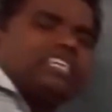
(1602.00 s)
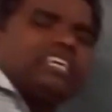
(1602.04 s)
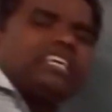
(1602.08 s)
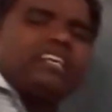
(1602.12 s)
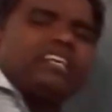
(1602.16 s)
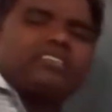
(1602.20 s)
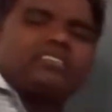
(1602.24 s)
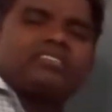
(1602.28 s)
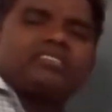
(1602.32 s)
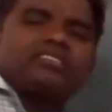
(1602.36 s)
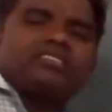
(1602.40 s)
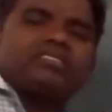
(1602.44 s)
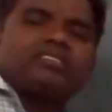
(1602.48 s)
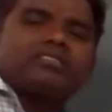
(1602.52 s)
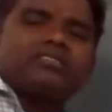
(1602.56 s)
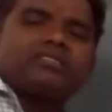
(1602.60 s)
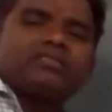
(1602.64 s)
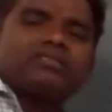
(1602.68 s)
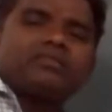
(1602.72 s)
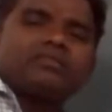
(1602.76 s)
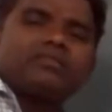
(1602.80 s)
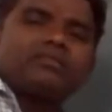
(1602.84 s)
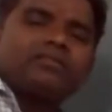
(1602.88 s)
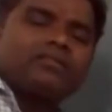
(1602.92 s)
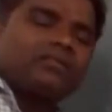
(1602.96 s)
genus,
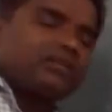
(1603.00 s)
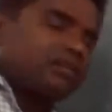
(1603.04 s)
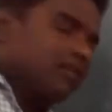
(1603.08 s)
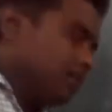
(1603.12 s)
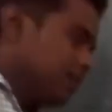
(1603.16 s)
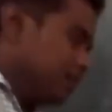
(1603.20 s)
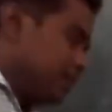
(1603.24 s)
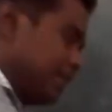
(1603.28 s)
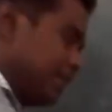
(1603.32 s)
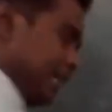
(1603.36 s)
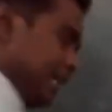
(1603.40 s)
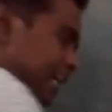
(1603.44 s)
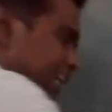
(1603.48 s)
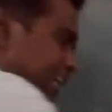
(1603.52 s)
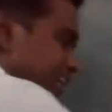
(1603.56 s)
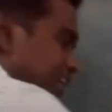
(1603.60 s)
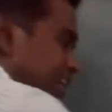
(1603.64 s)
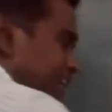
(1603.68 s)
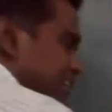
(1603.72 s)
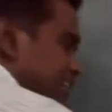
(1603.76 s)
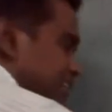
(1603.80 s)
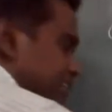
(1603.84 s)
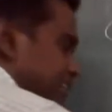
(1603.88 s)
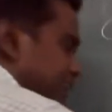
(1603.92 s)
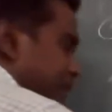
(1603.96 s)

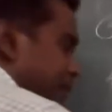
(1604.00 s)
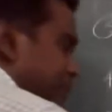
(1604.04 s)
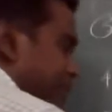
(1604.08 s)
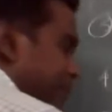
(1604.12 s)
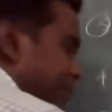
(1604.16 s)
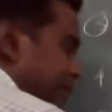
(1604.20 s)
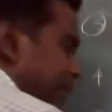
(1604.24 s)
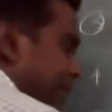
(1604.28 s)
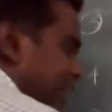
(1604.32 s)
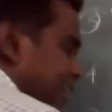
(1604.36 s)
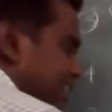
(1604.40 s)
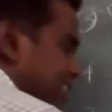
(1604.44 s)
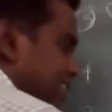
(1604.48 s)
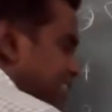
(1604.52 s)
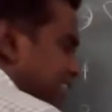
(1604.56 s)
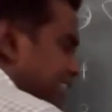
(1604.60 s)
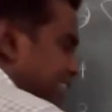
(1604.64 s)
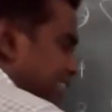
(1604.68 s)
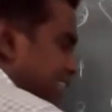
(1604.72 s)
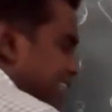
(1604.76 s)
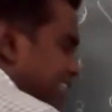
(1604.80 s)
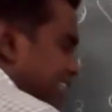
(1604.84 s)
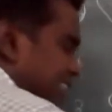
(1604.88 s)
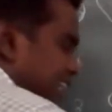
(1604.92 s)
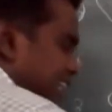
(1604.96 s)
right? Sapiens
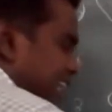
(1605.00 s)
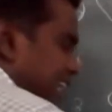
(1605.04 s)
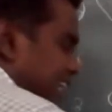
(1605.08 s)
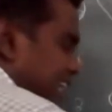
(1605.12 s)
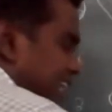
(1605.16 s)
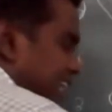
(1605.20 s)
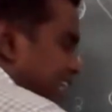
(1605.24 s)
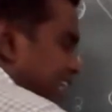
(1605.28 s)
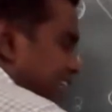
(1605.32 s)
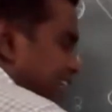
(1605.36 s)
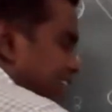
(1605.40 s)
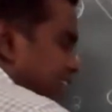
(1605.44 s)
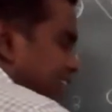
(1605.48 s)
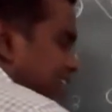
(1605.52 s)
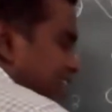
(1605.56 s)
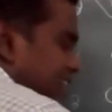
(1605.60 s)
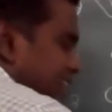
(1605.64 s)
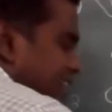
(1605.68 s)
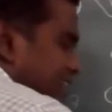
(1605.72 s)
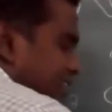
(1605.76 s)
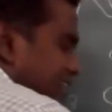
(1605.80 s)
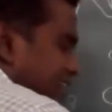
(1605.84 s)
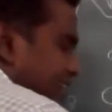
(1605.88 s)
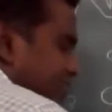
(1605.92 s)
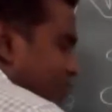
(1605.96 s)
is a
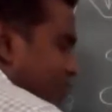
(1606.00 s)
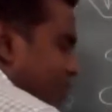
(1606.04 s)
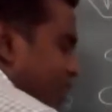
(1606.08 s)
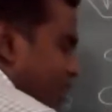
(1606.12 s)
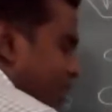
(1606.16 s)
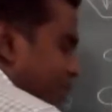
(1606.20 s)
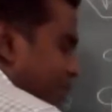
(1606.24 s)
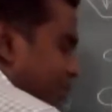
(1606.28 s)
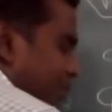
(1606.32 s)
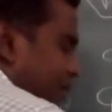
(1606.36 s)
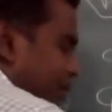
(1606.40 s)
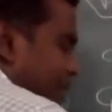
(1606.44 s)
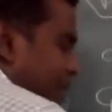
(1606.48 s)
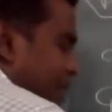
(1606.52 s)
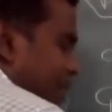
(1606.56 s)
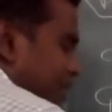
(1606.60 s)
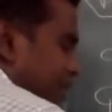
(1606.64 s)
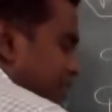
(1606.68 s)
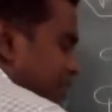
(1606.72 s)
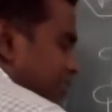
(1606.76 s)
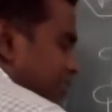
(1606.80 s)
what happened?